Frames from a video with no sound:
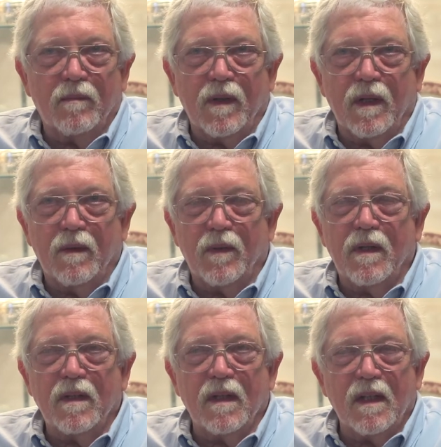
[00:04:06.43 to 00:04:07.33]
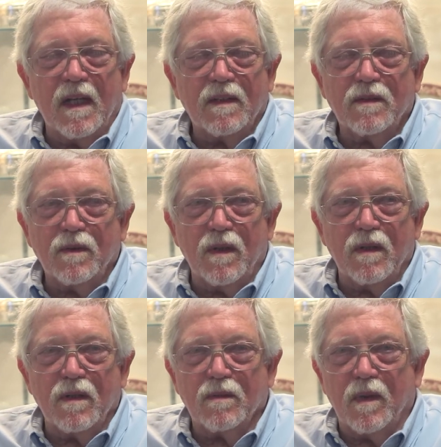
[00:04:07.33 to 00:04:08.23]
Uh, within the last two
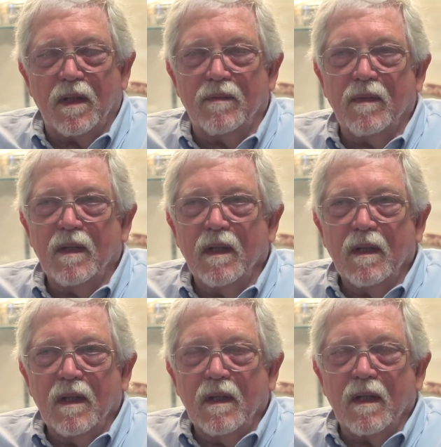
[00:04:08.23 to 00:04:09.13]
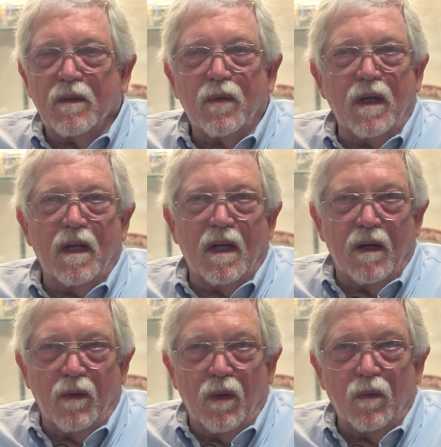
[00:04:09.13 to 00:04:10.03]
years, we've uh, created
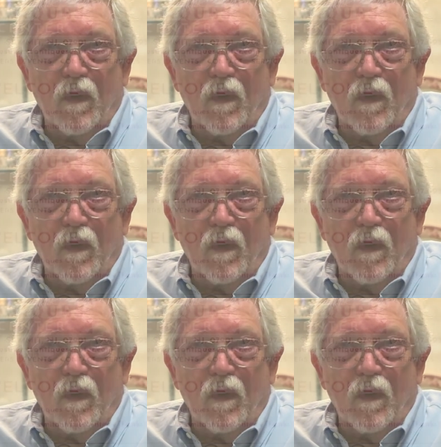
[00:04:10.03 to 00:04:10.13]
our own